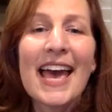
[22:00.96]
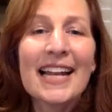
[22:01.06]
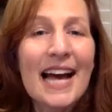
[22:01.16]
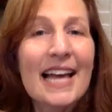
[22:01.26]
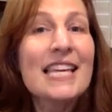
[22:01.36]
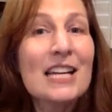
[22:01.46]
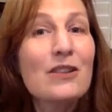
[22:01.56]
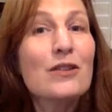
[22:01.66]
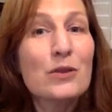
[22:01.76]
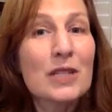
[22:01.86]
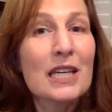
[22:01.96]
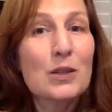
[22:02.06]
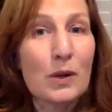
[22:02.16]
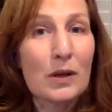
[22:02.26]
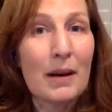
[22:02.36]
And I think all those
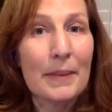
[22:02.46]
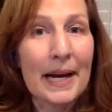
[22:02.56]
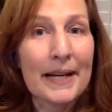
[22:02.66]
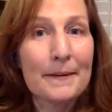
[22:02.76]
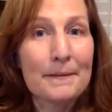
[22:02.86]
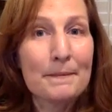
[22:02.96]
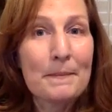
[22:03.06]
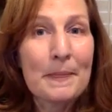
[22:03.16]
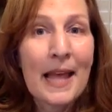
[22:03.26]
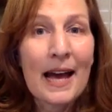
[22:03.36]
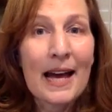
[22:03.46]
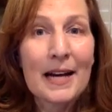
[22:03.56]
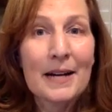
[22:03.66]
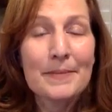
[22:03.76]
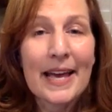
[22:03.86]
kids will come back.
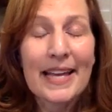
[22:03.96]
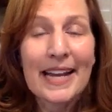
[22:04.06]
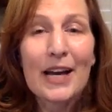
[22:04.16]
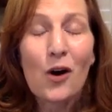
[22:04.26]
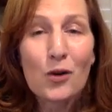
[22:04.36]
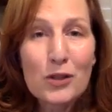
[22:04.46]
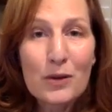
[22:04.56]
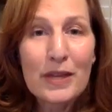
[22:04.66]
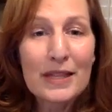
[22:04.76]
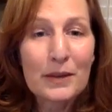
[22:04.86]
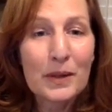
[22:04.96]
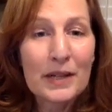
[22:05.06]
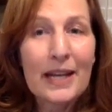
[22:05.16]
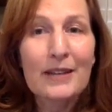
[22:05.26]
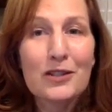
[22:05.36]
And I also think that we're going
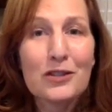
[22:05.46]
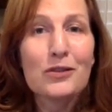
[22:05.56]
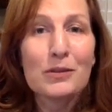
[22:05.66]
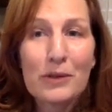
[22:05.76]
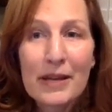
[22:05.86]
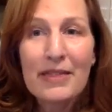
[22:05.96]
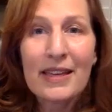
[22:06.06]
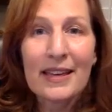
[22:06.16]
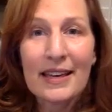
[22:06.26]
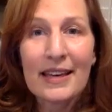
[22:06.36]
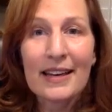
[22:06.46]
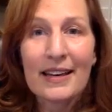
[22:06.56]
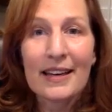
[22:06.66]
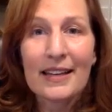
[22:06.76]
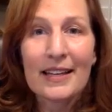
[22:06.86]
to have to do some
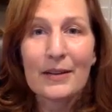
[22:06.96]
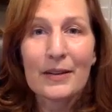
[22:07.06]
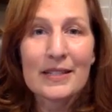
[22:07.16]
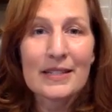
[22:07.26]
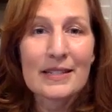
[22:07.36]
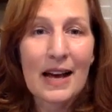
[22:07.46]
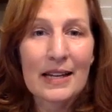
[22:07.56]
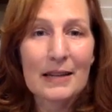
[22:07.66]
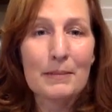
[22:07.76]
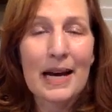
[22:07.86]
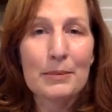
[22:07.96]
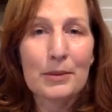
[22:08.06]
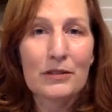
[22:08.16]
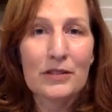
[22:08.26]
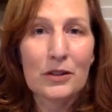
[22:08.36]
rethinking. This is not in my
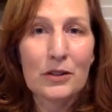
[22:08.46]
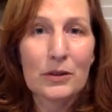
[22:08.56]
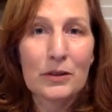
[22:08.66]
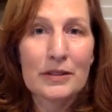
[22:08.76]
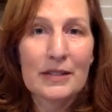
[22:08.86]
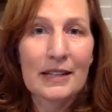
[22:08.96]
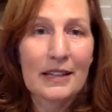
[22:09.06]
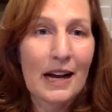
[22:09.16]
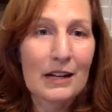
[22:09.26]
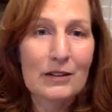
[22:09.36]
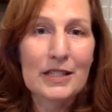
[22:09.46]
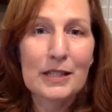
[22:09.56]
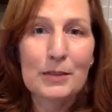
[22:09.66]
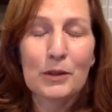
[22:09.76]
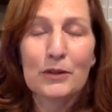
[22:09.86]
purview, it's not in
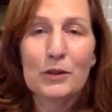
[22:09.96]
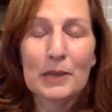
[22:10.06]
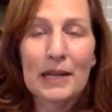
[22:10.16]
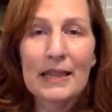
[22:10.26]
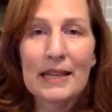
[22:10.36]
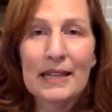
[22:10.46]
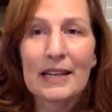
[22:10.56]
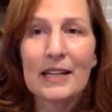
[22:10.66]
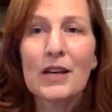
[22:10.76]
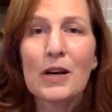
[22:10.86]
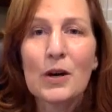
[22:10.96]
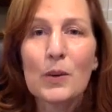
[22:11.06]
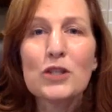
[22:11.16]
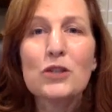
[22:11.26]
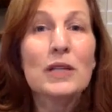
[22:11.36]
Congress's purview, but I think that
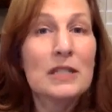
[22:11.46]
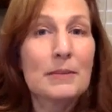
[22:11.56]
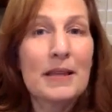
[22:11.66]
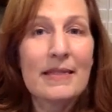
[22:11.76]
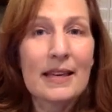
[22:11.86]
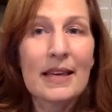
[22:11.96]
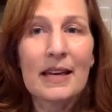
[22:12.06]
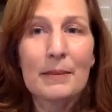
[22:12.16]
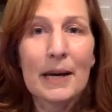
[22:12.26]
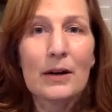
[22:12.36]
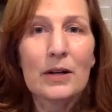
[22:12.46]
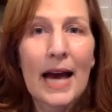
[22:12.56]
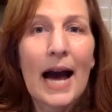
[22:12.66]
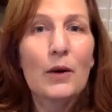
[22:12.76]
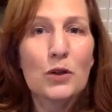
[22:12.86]
we do need to be thinking about
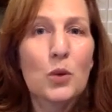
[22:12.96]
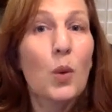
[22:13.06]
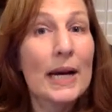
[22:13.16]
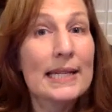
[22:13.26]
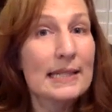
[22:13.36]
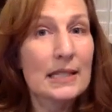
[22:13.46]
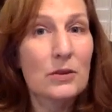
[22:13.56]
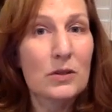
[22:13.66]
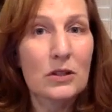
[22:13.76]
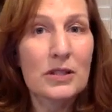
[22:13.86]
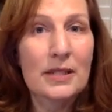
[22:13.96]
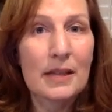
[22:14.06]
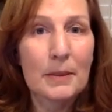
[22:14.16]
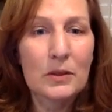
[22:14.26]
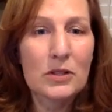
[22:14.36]
how to wisely use our
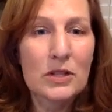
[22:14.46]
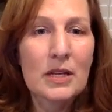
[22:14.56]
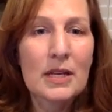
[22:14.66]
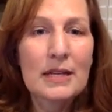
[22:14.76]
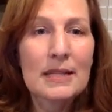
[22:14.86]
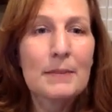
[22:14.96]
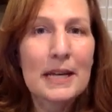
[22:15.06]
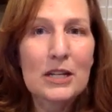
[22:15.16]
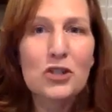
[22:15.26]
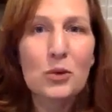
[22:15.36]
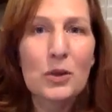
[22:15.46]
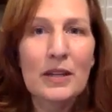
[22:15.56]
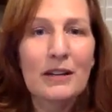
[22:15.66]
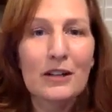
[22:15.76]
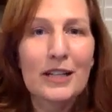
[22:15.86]
summers to make sure
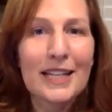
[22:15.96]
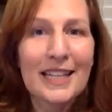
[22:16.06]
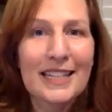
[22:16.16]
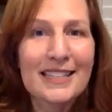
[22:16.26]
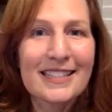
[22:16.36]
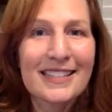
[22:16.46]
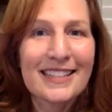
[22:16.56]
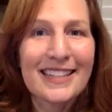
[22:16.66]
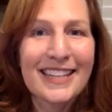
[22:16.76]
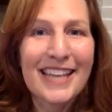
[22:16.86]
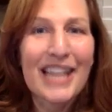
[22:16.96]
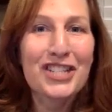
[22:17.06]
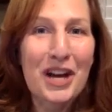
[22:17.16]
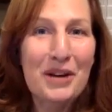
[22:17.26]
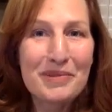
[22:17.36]
that our kids
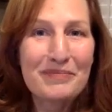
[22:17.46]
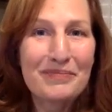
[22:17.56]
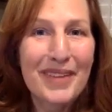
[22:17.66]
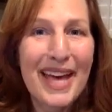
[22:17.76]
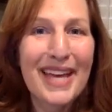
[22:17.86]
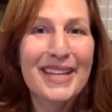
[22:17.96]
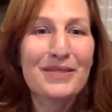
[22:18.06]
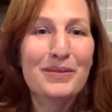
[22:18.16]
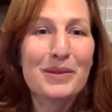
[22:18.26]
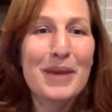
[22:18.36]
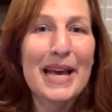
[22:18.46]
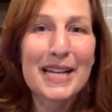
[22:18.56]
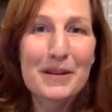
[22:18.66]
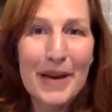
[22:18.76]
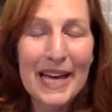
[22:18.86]
catch up and remain
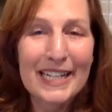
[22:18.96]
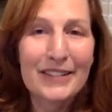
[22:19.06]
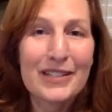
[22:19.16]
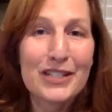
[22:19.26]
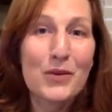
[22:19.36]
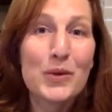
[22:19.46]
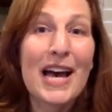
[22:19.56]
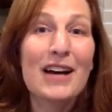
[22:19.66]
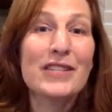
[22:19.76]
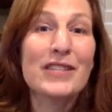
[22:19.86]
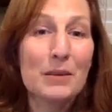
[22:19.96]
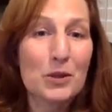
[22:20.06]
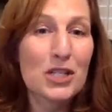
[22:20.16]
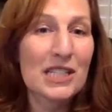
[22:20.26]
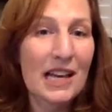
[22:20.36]
competitive and don't have
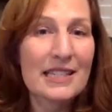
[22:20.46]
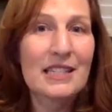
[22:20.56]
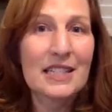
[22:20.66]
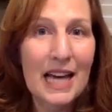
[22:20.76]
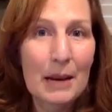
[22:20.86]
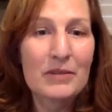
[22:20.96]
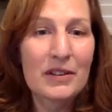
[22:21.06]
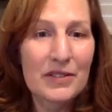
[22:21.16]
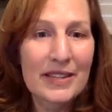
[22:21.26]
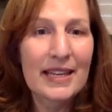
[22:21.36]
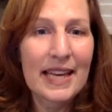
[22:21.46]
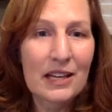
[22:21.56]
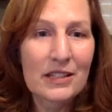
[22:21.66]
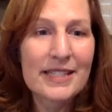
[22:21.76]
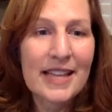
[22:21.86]
summer slides on top of everything
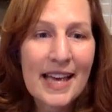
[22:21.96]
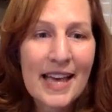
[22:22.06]
else.